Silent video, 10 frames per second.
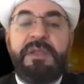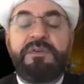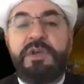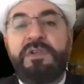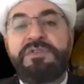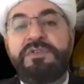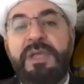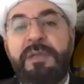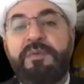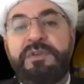He was also
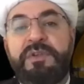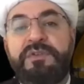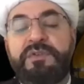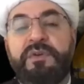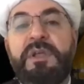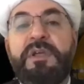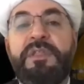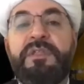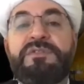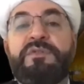able to control
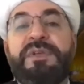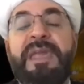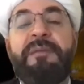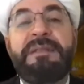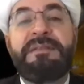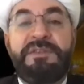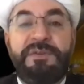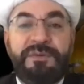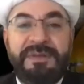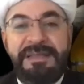those who came
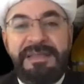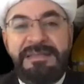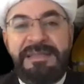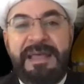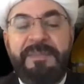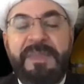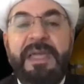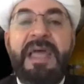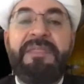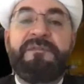into Islam
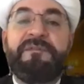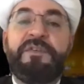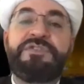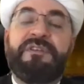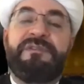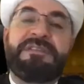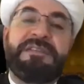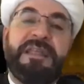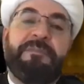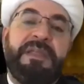and the version of
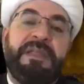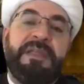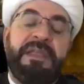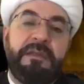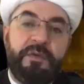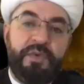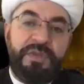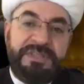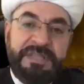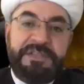Islam that he
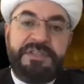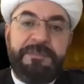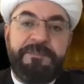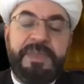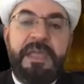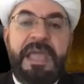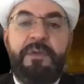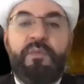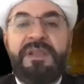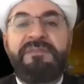would teach them.
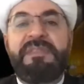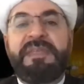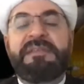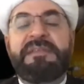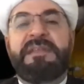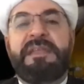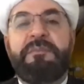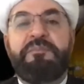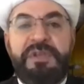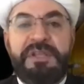And one of the things that
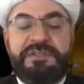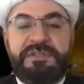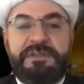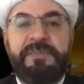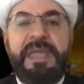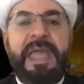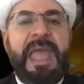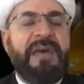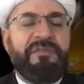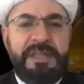he preached
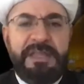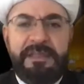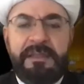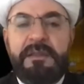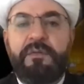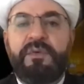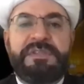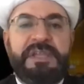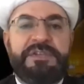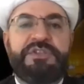heavily
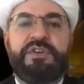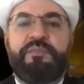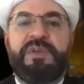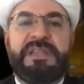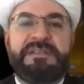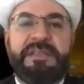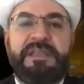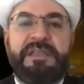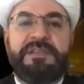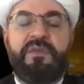was the issue of
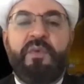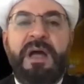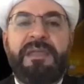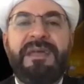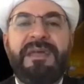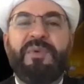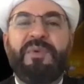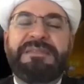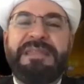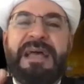predestination. Why?
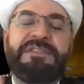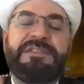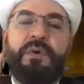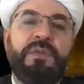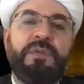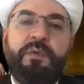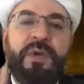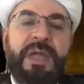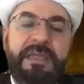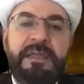Because that's the only
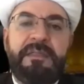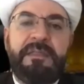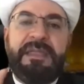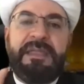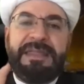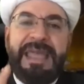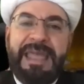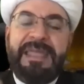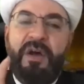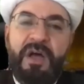way that he could
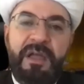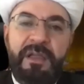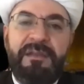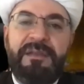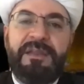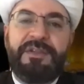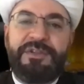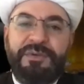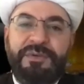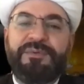hang on
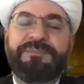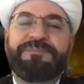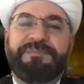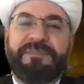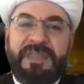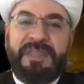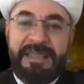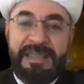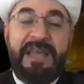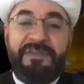to the
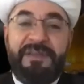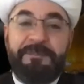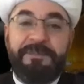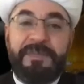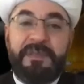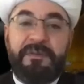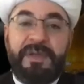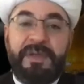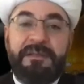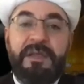Khilafah,
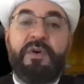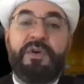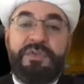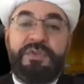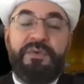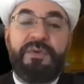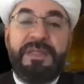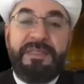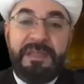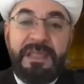right? Or to
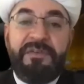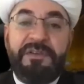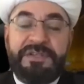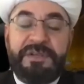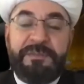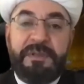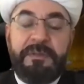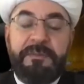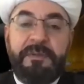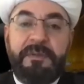the governorship.
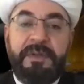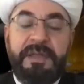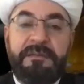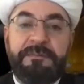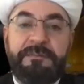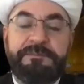Right?